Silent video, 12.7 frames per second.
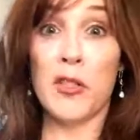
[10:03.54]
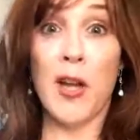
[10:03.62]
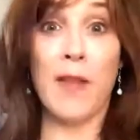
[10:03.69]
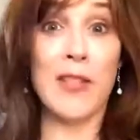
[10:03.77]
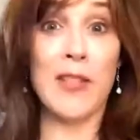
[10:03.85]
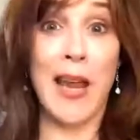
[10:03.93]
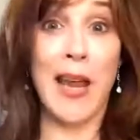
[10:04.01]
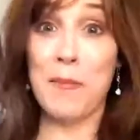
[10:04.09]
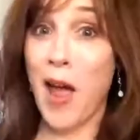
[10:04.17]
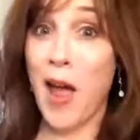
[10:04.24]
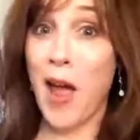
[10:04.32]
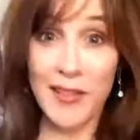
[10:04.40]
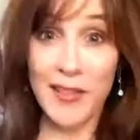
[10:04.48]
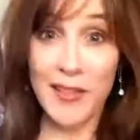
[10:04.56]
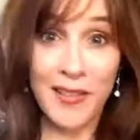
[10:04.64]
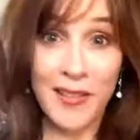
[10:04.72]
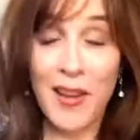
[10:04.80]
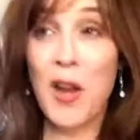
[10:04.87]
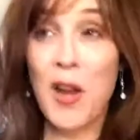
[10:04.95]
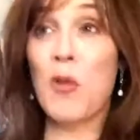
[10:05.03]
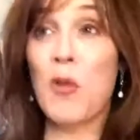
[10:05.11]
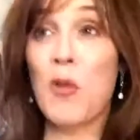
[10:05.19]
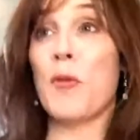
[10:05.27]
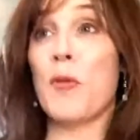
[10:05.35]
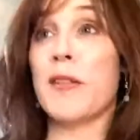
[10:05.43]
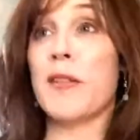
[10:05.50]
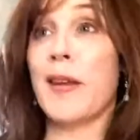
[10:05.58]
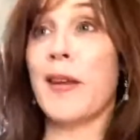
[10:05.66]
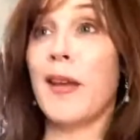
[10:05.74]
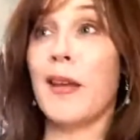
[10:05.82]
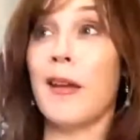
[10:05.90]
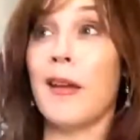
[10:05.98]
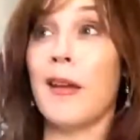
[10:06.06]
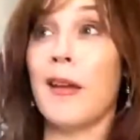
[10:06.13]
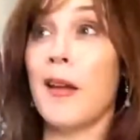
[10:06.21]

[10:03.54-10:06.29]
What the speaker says: which obviously I'm not, representing